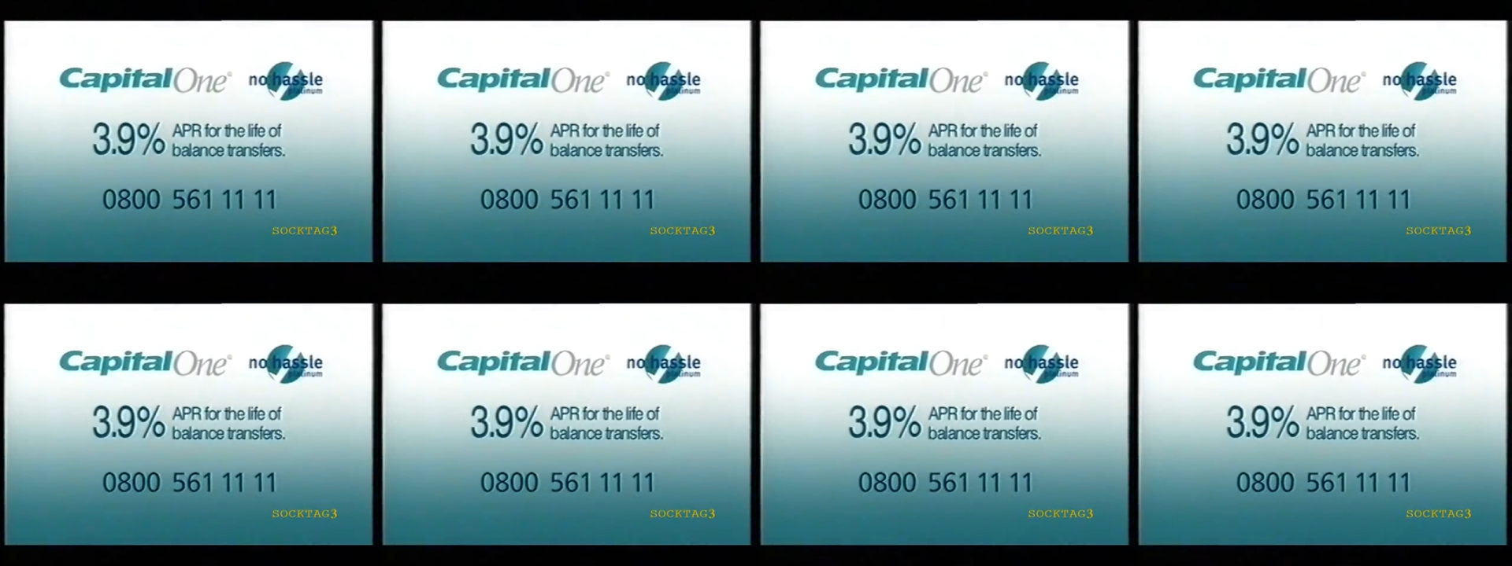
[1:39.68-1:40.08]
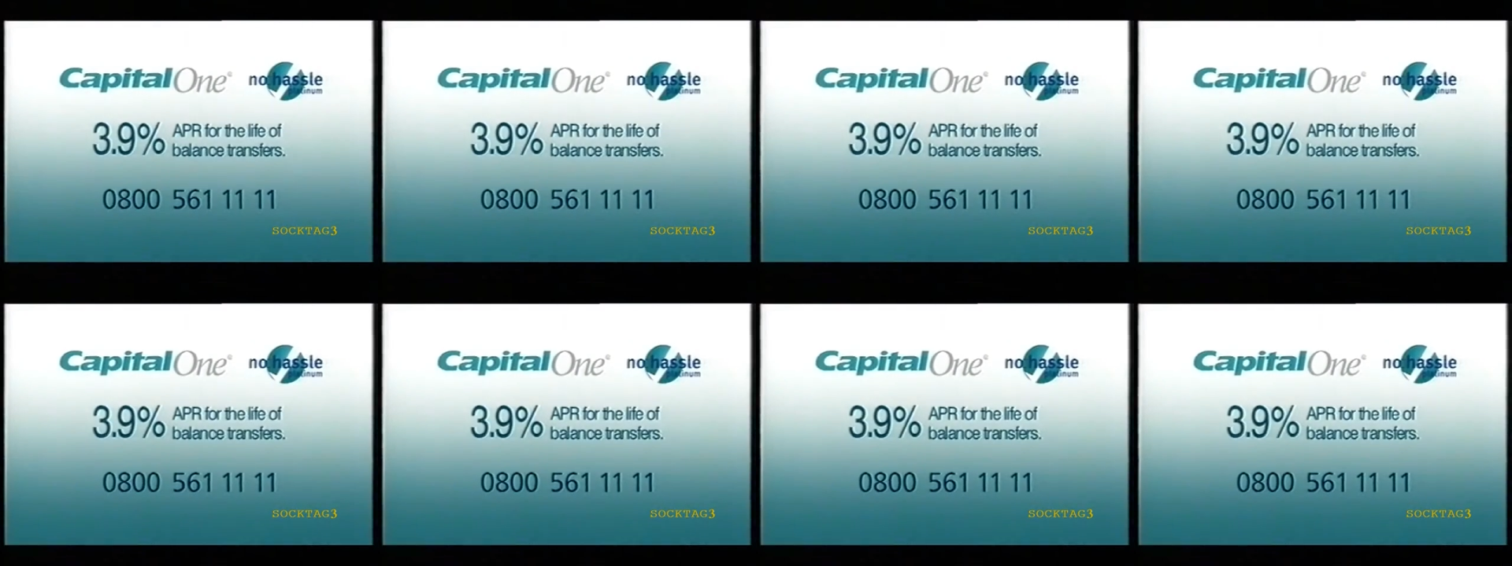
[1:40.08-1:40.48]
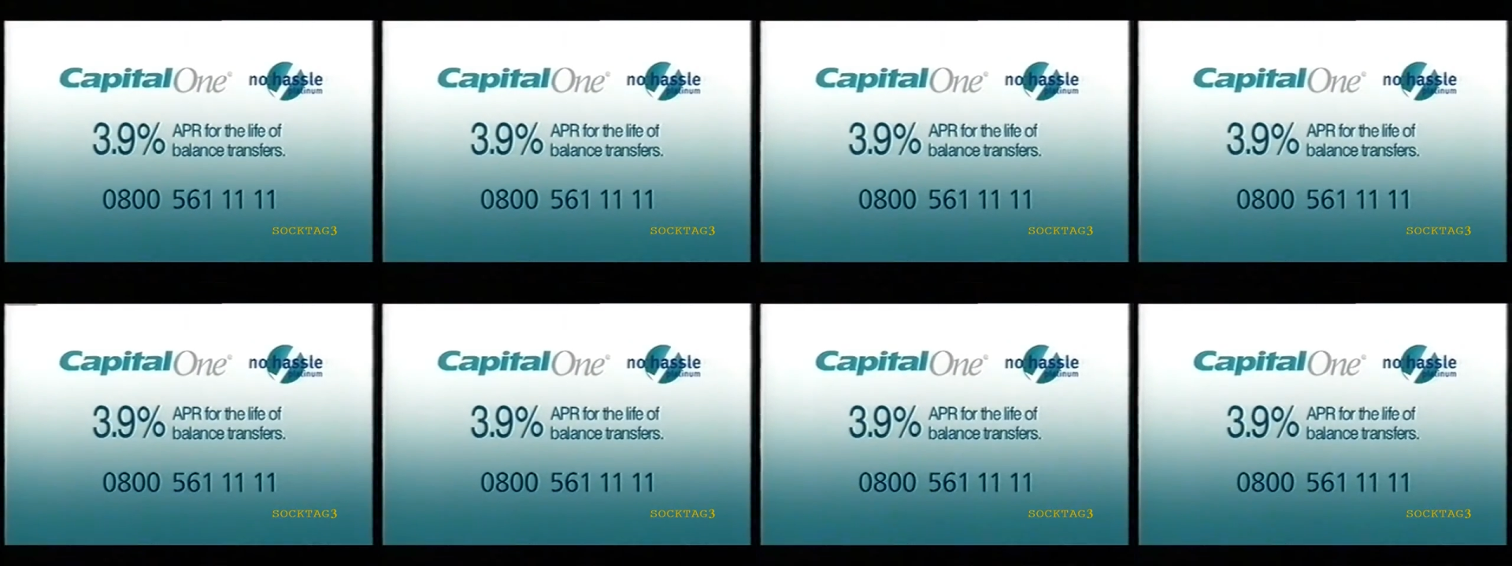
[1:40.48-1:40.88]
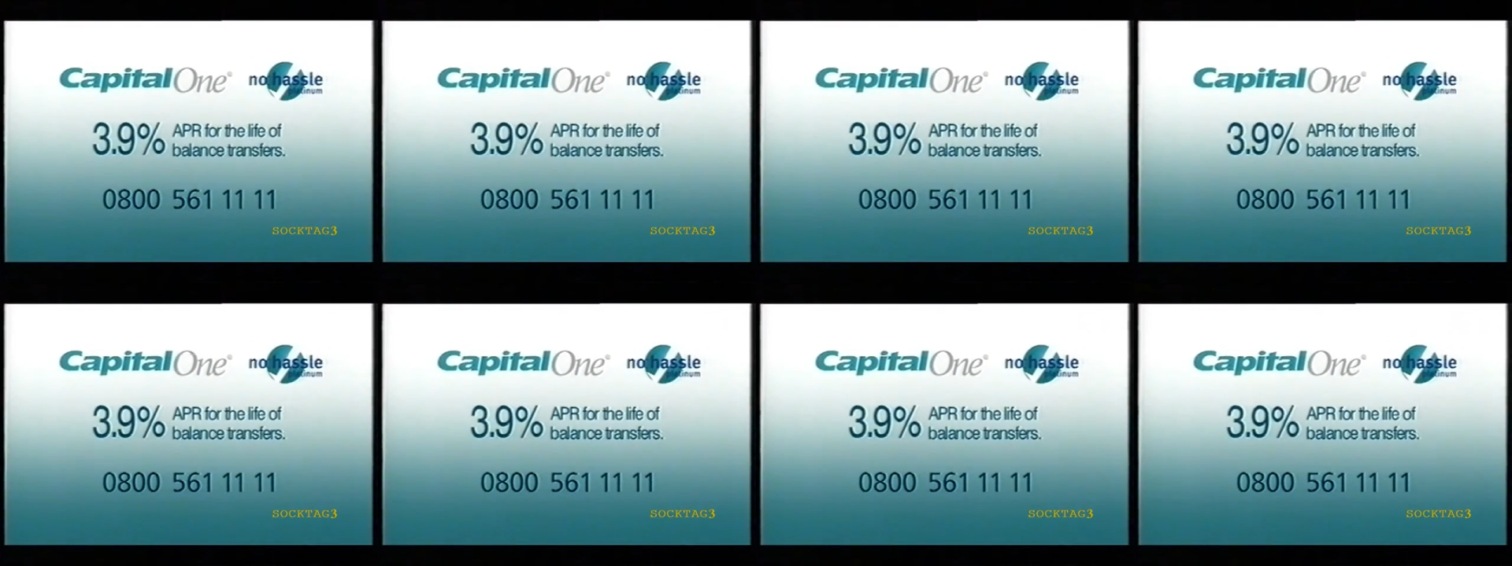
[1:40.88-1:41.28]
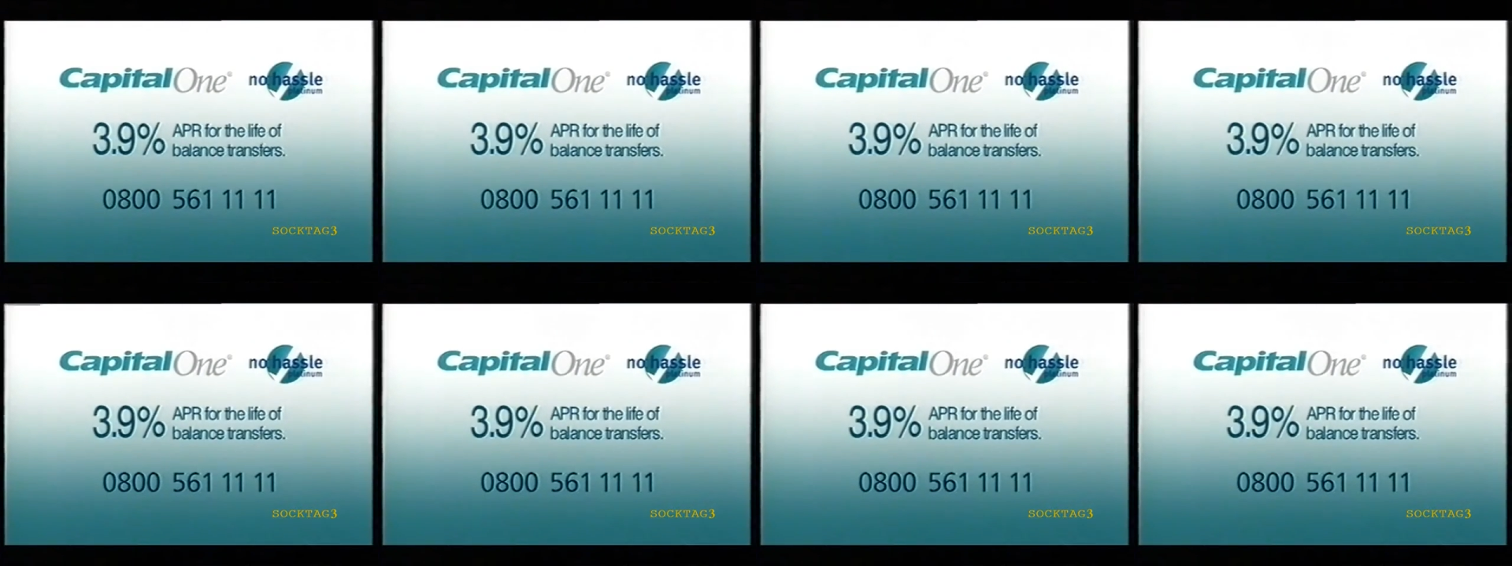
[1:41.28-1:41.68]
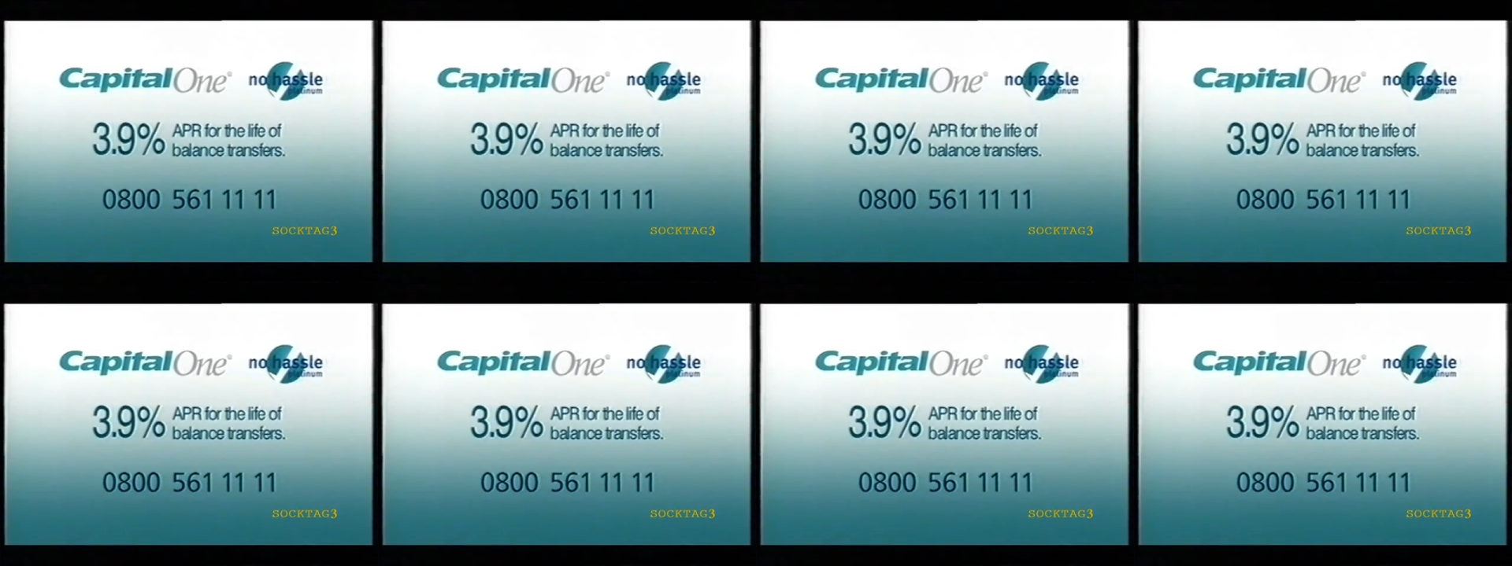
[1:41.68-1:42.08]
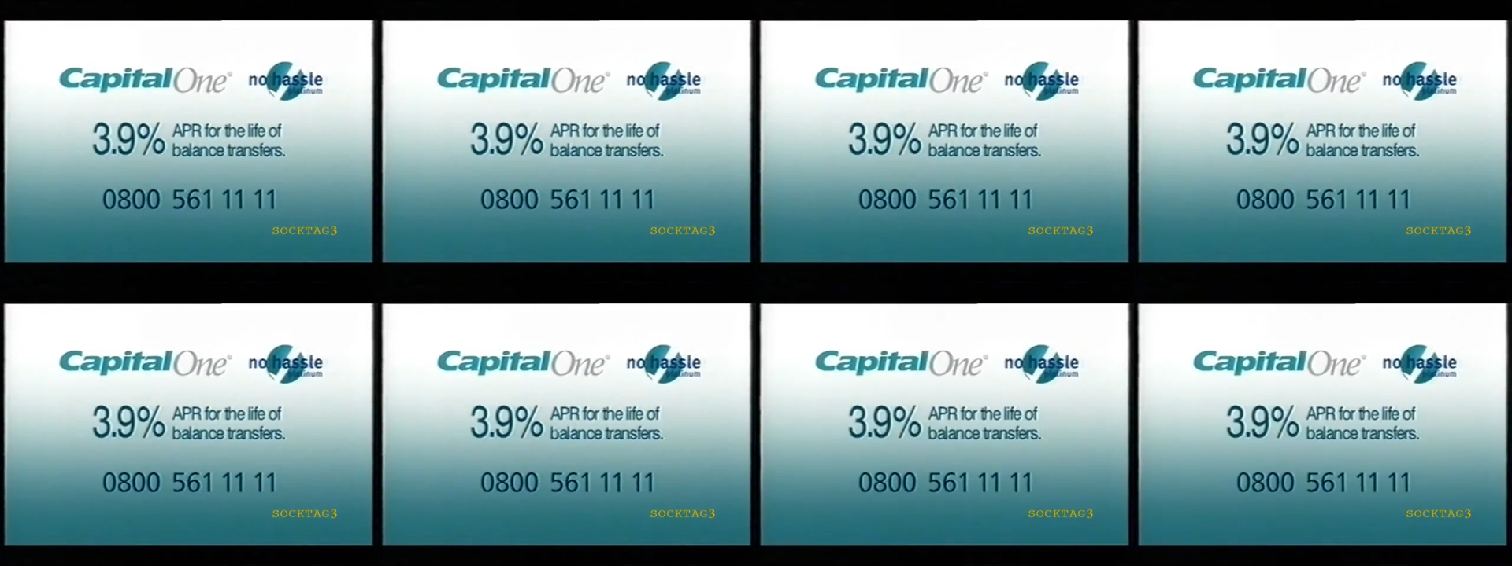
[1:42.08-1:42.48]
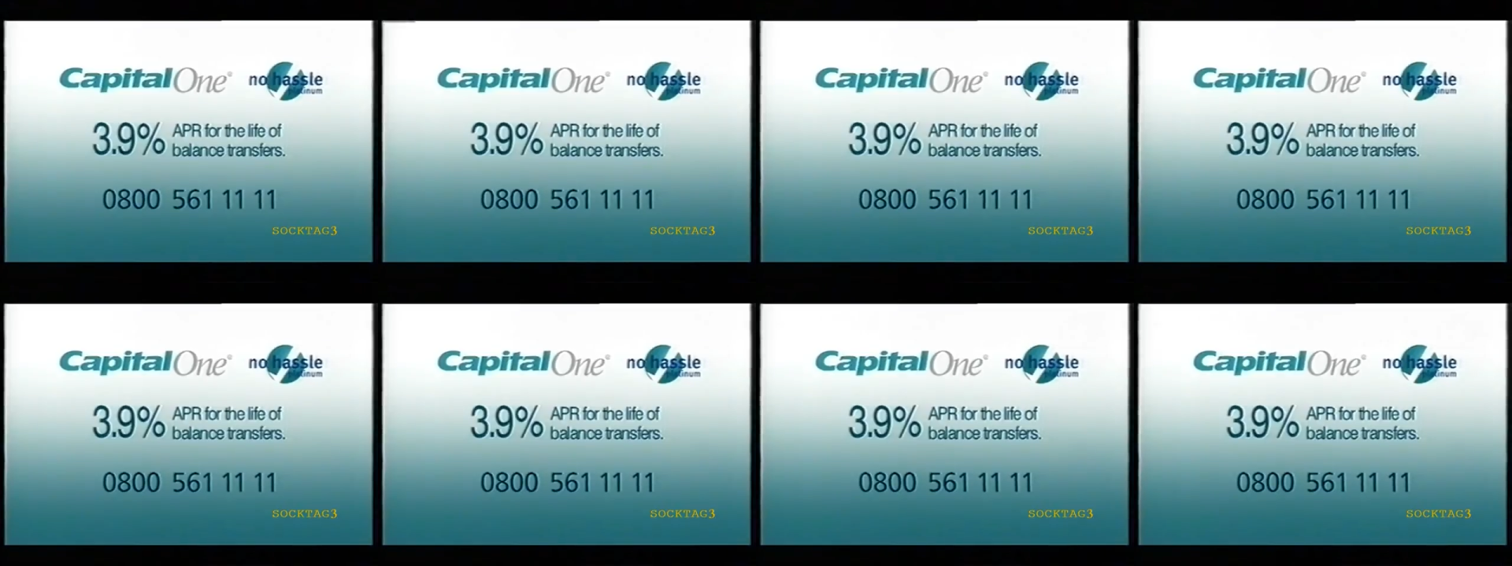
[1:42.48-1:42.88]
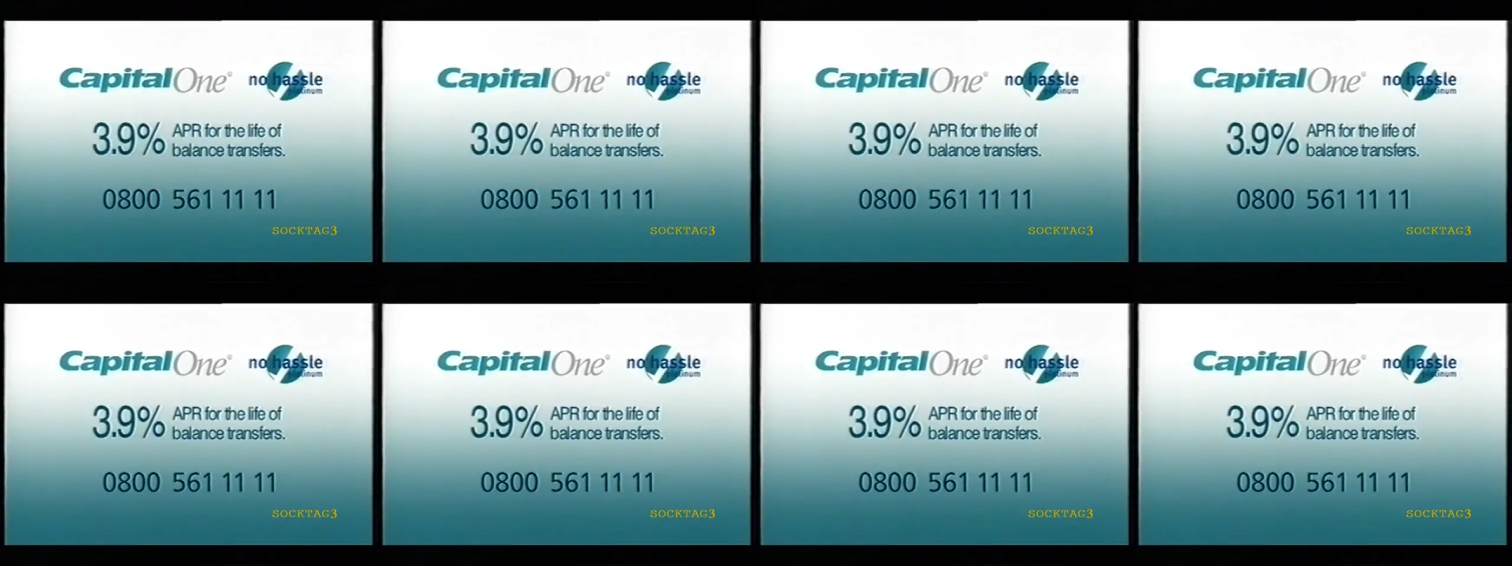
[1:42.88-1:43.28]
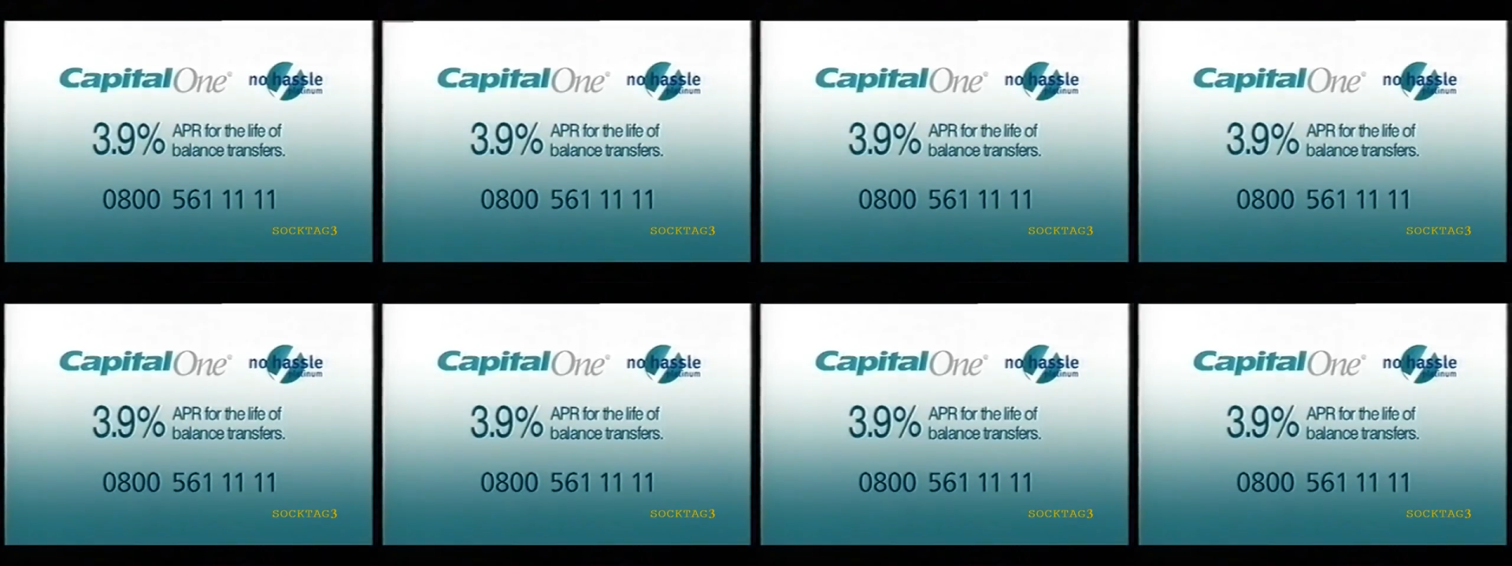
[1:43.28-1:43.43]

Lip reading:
[unreadable: no face in view]